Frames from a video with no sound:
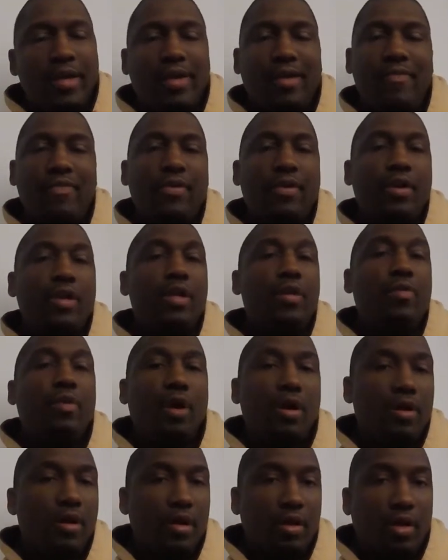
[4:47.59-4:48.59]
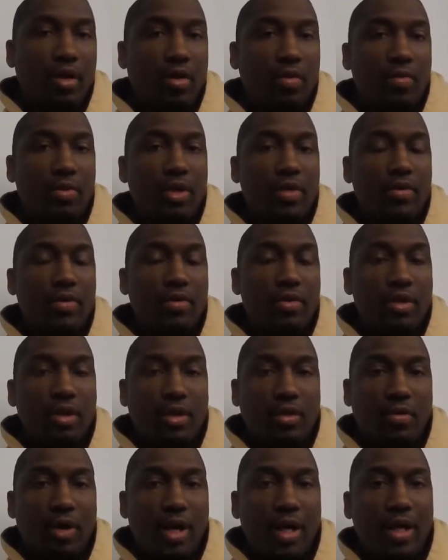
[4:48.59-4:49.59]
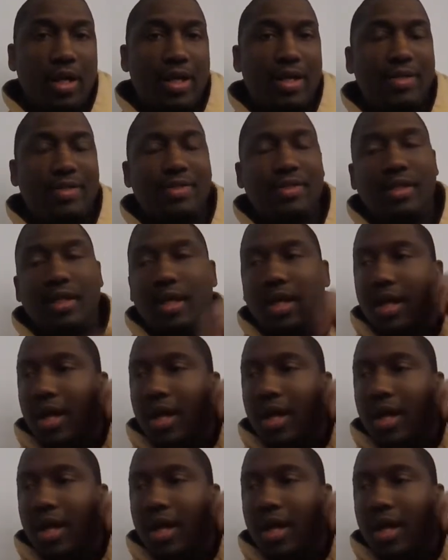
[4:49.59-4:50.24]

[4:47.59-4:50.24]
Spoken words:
If you're anywhere near the Great Lakes,